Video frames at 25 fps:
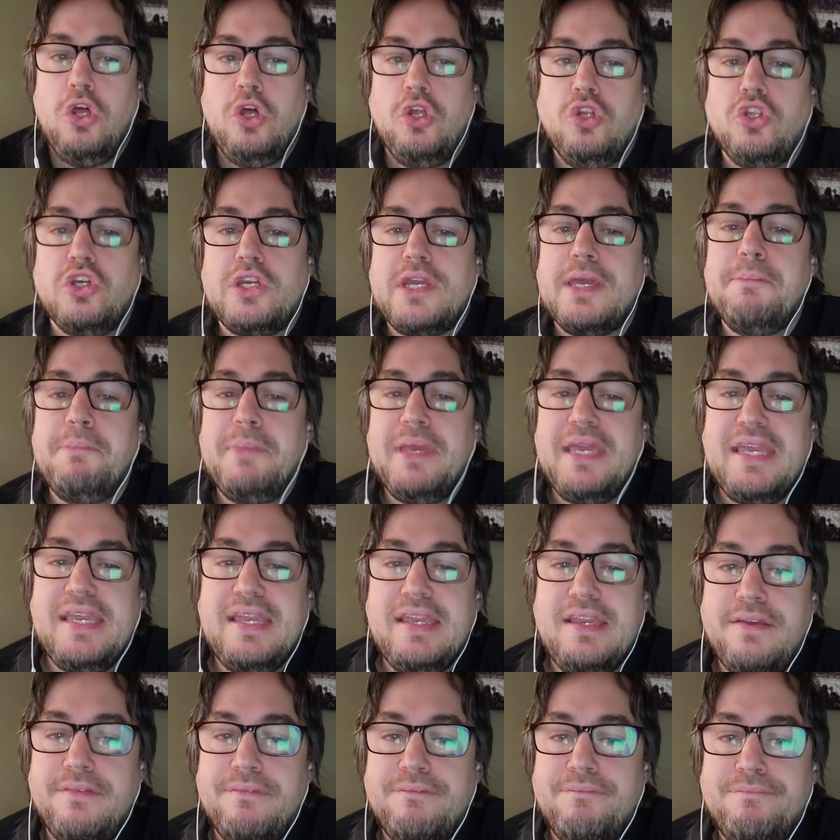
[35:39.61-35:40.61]
Look at
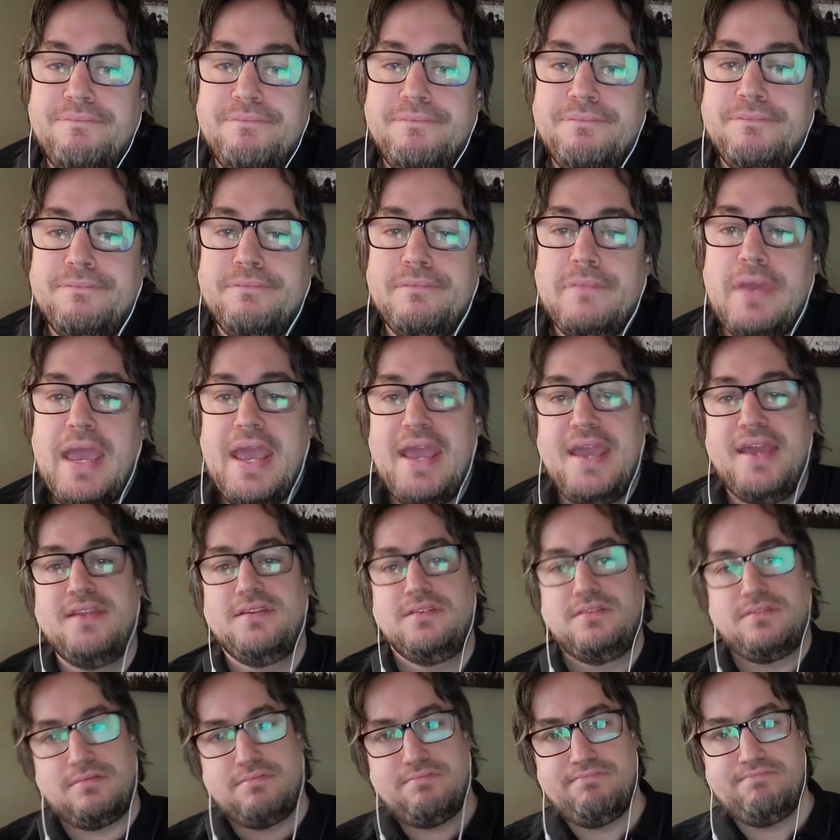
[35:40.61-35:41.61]
me,
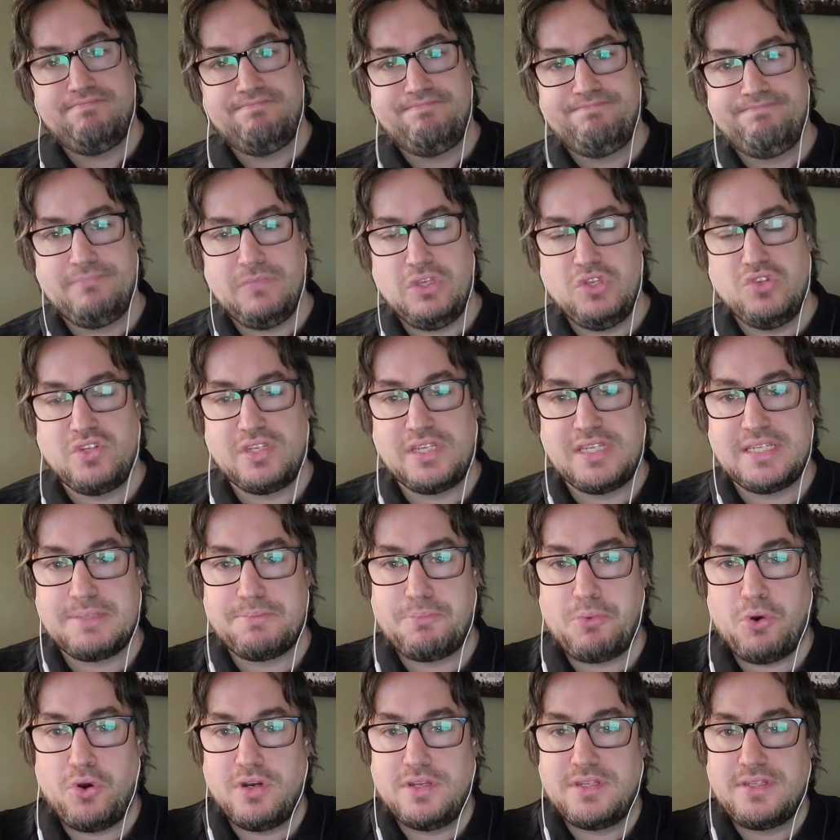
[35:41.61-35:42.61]
and using
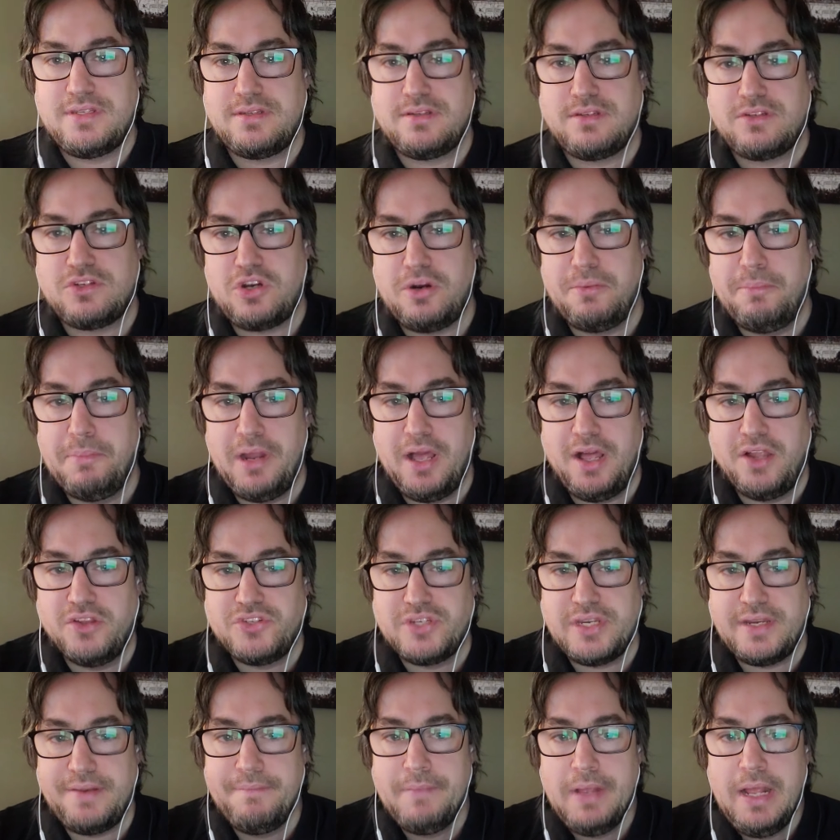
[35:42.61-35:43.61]
sports
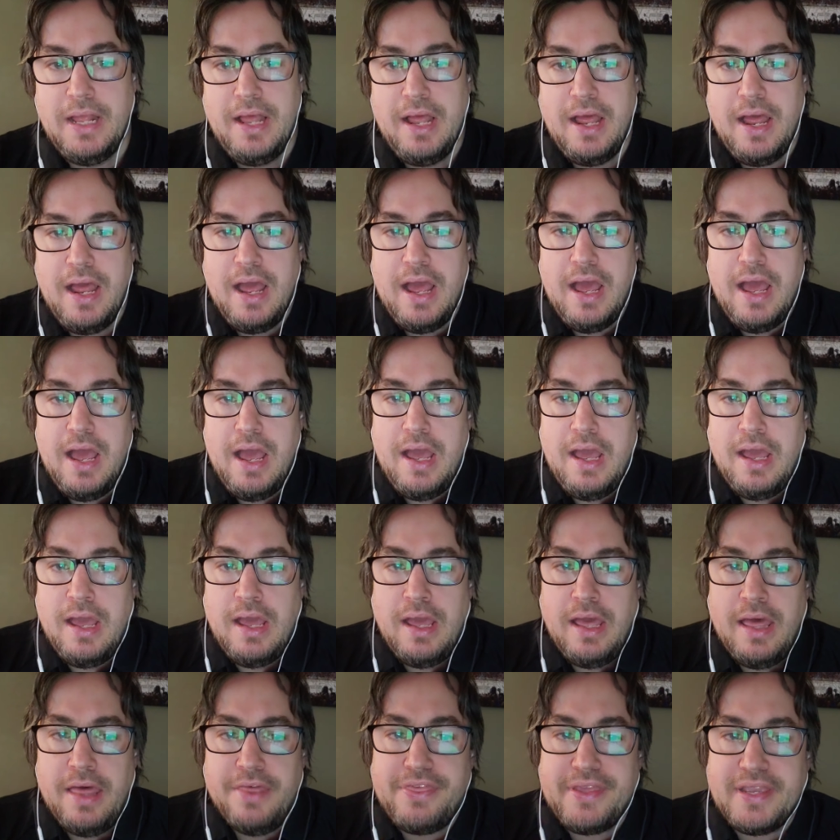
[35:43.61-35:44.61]
terminology,
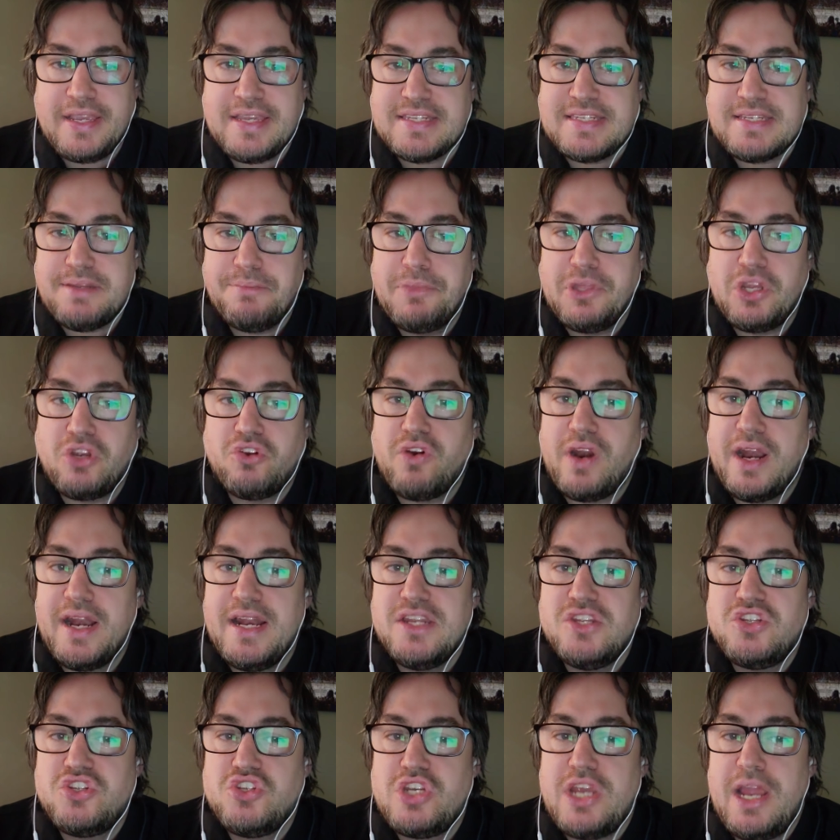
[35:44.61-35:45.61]
think of some of the
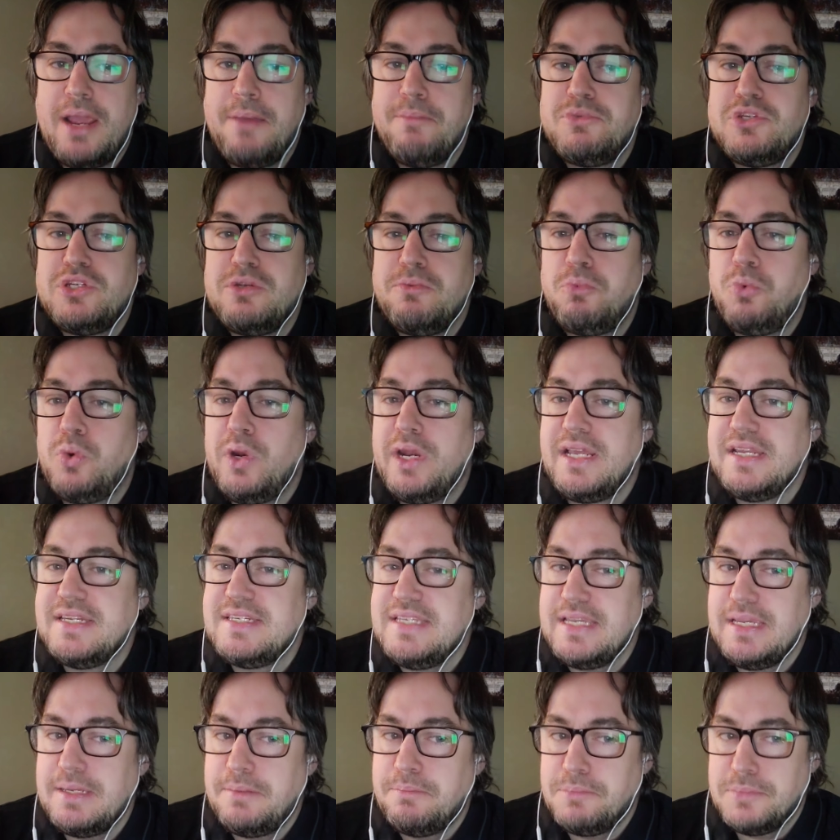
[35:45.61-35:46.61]
greatest championship winning
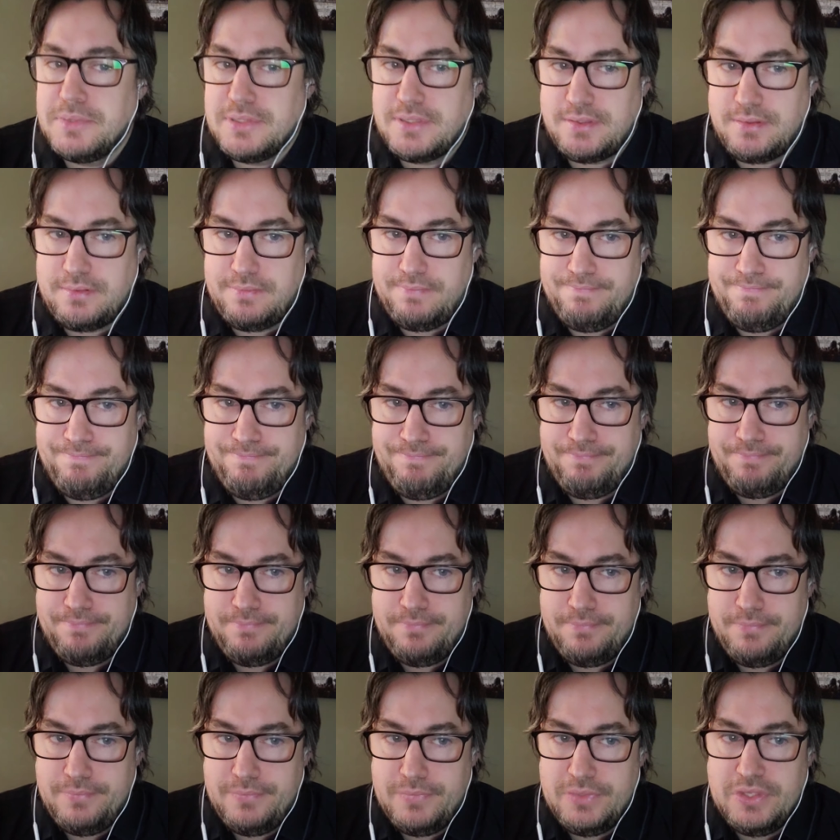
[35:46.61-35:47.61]
teams.
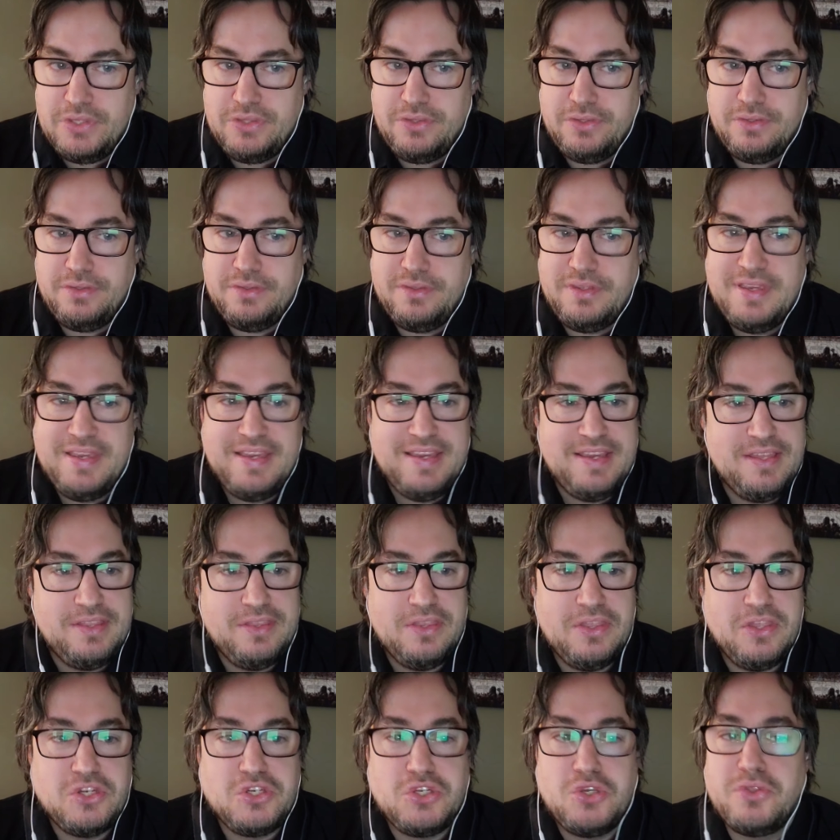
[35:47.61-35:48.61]

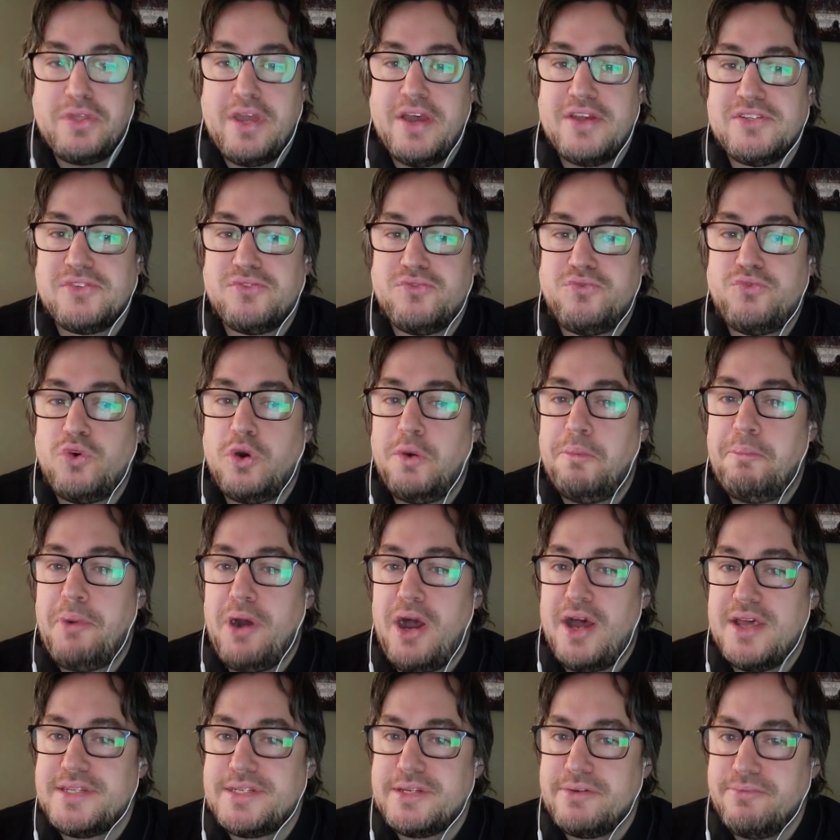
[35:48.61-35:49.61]
The 2004
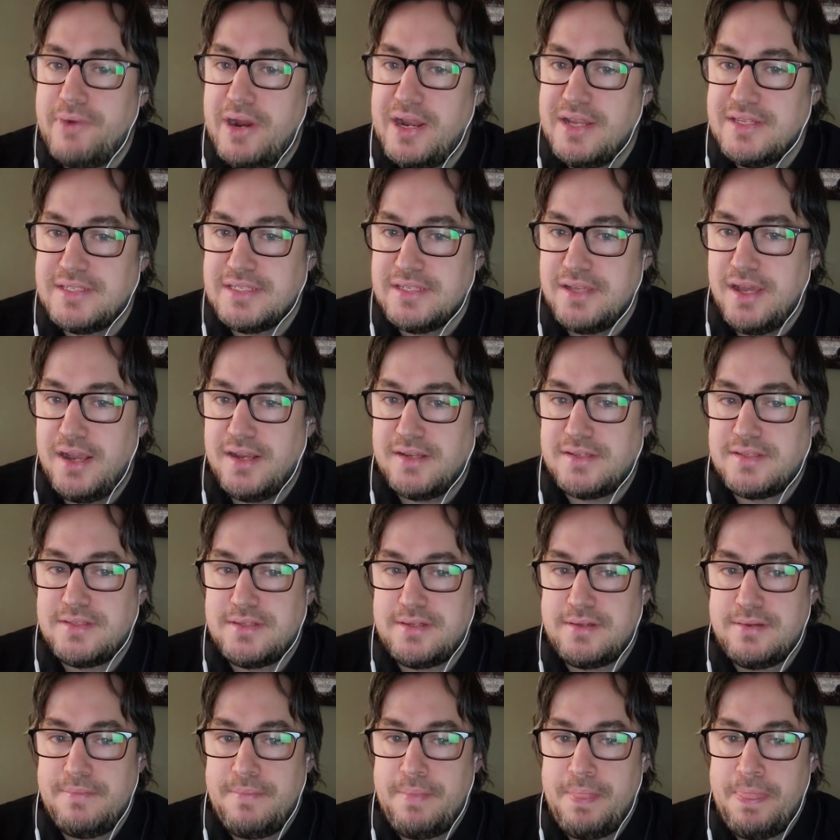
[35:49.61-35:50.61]
Boston Red Sox,